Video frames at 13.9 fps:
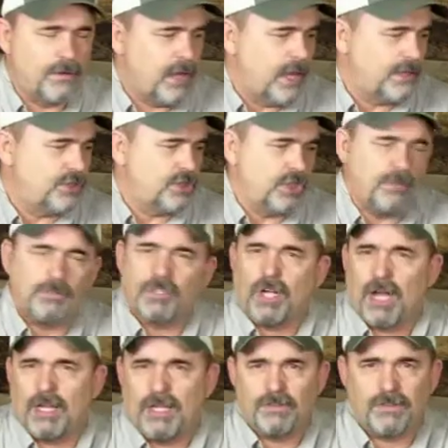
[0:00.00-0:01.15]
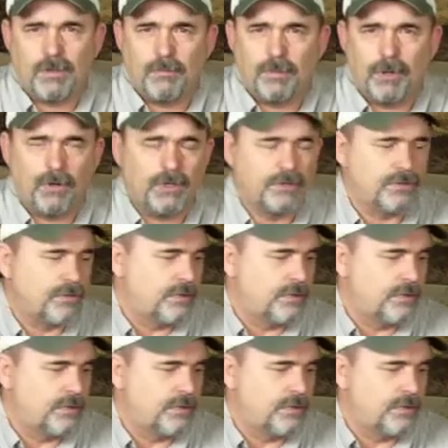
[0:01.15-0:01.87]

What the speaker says: They're not cheap Chinese components.